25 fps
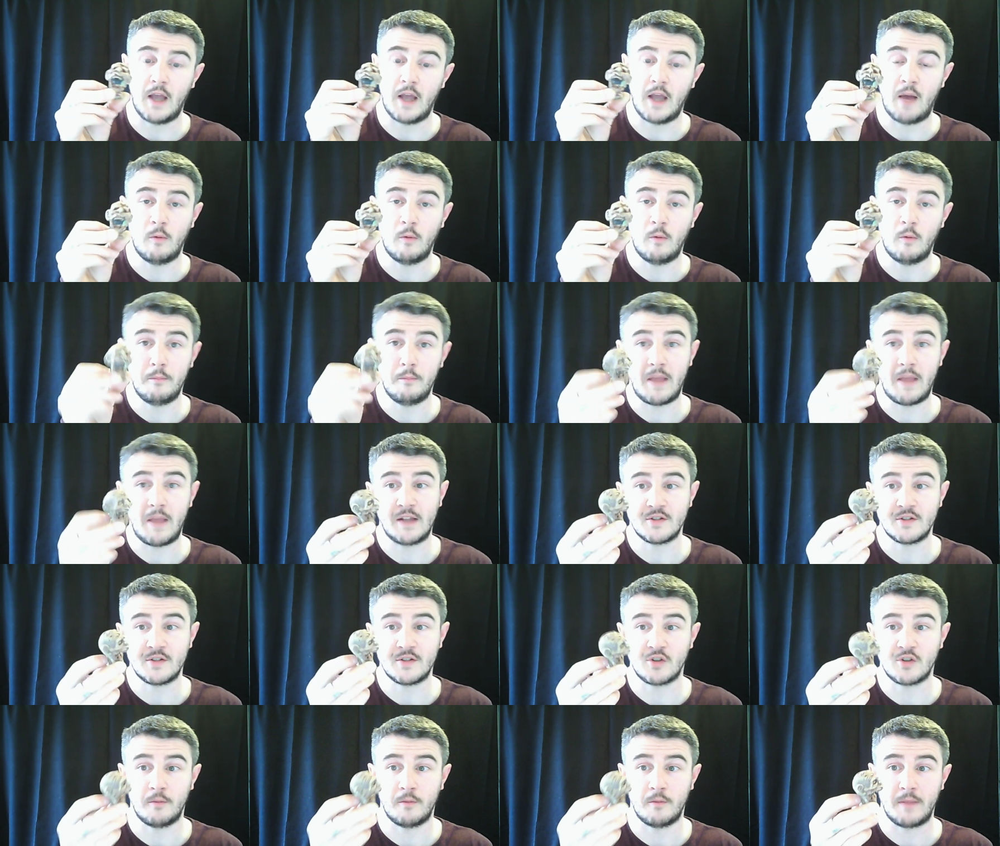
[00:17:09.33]
our main
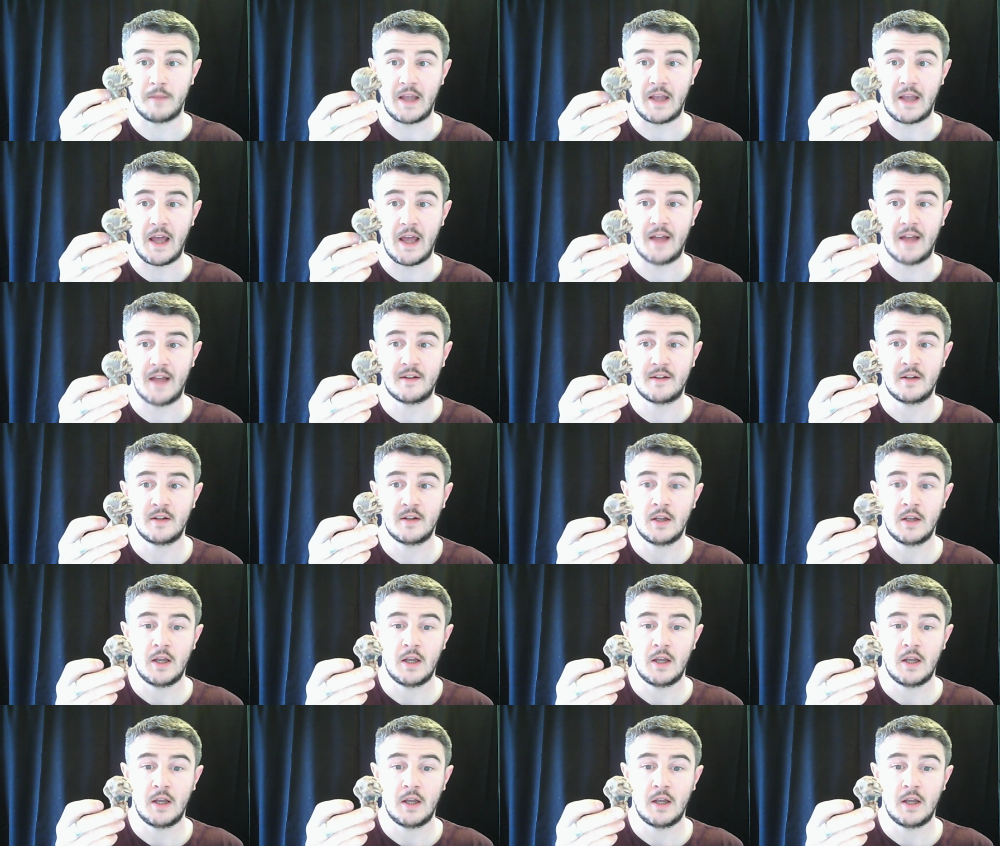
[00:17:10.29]
zombie head